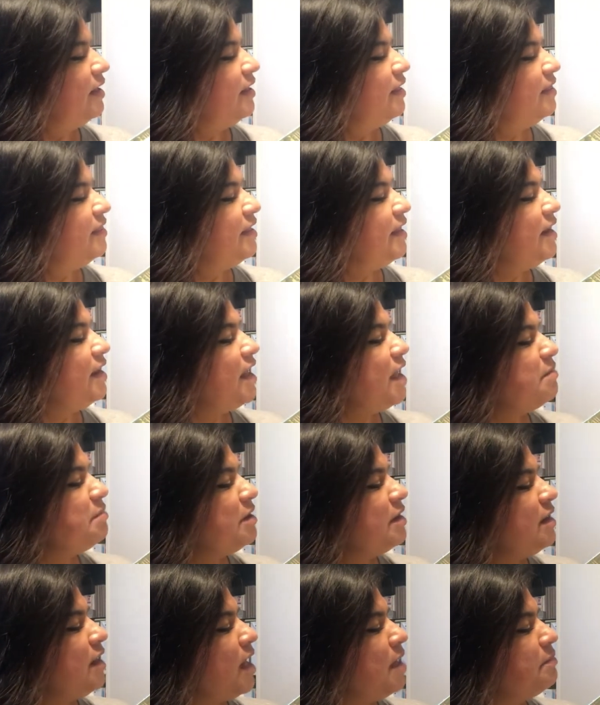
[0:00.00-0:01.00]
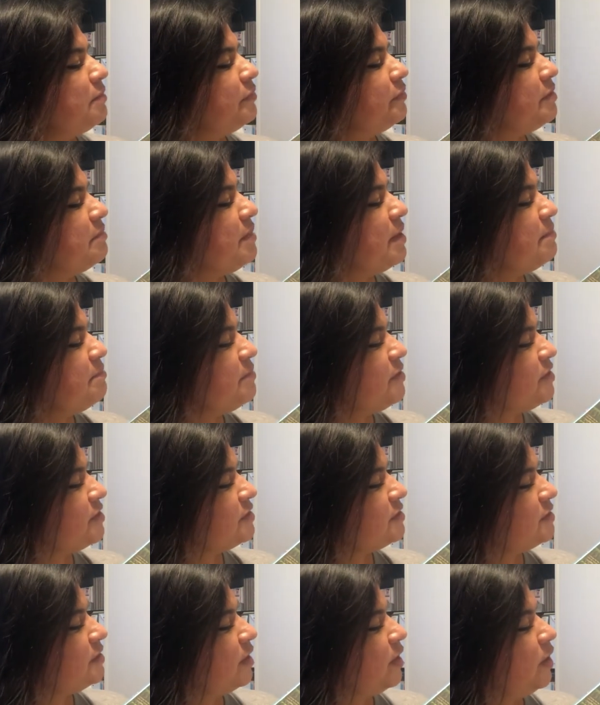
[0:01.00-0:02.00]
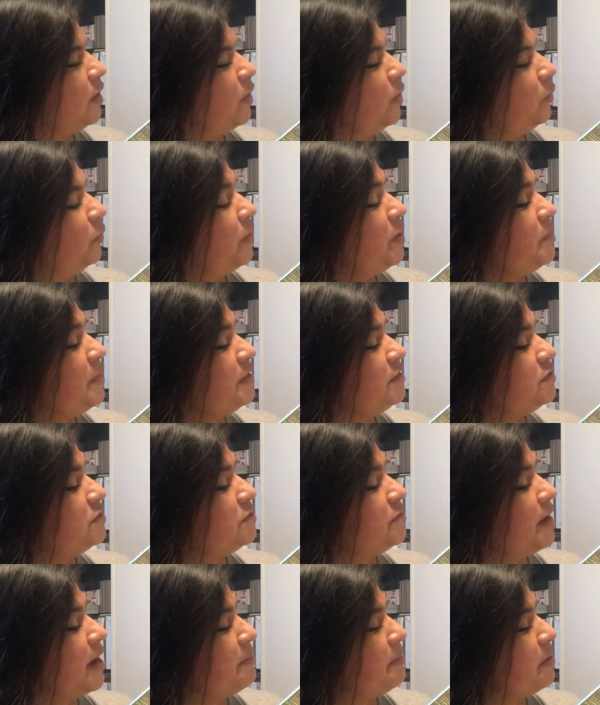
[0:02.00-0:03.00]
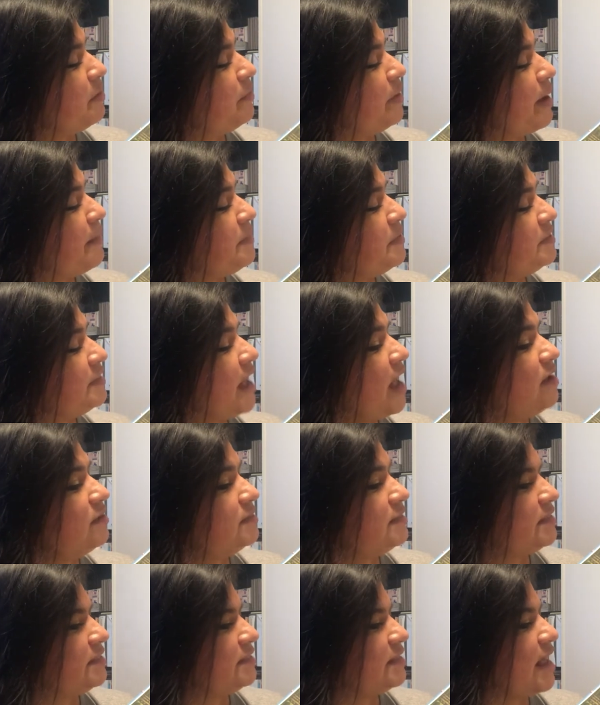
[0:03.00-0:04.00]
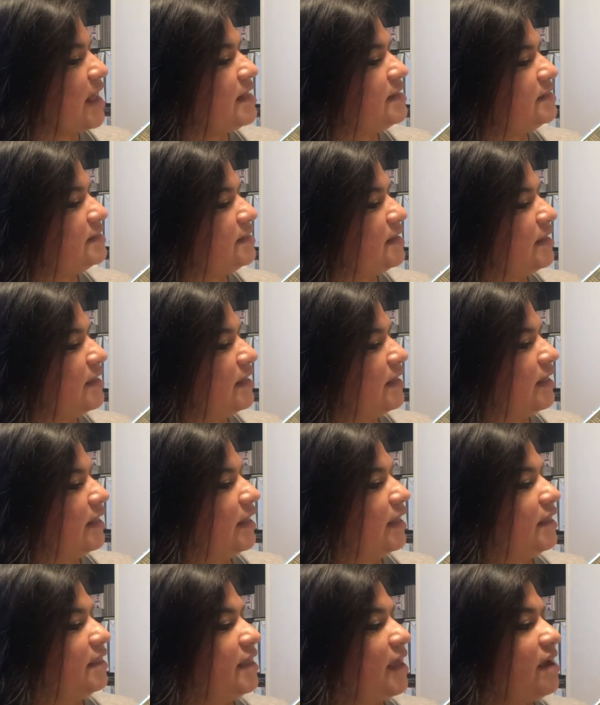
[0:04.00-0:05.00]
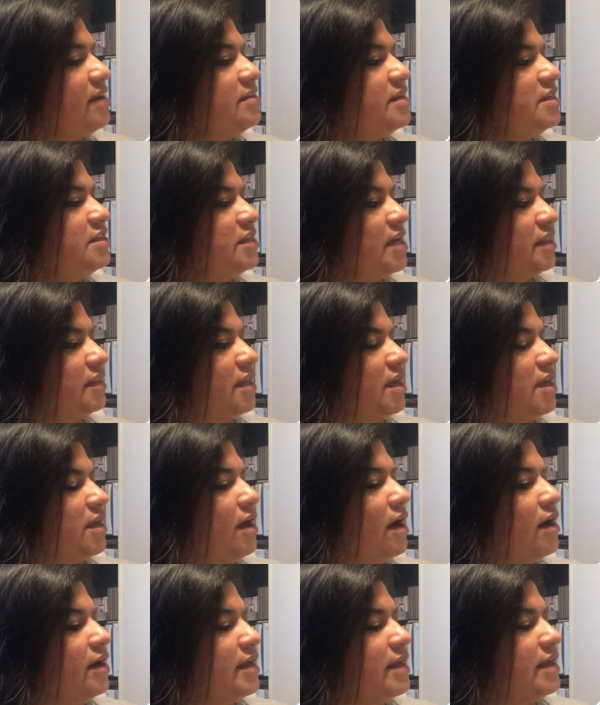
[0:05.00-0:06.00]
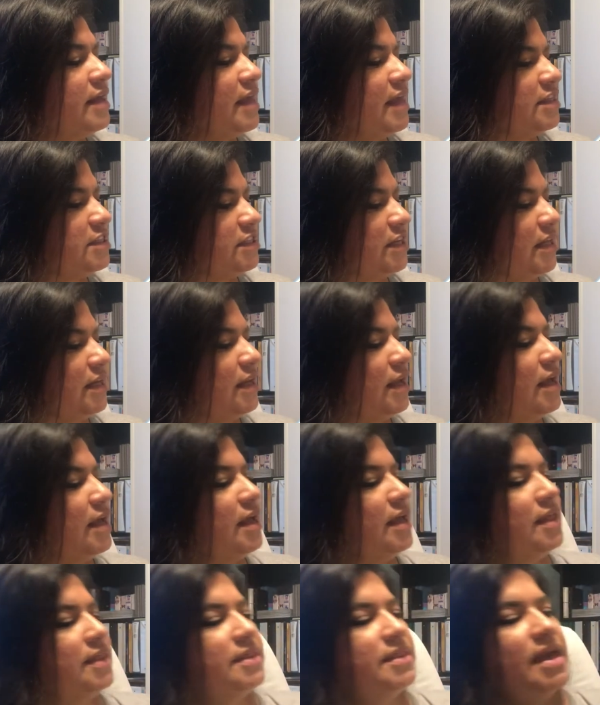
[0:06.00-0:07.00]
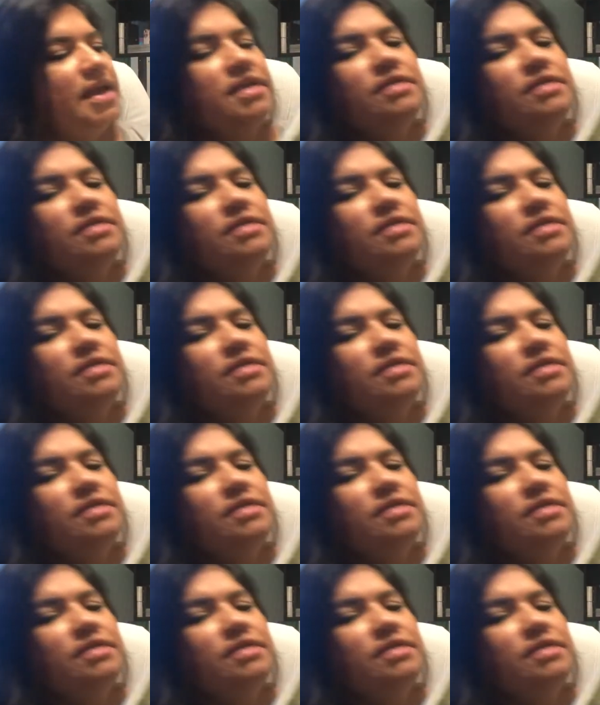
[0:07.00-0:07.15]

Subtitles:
Then Llama remembers. We went to Grandma and Grandpa's house, he says. There they check the yard and kitchen. They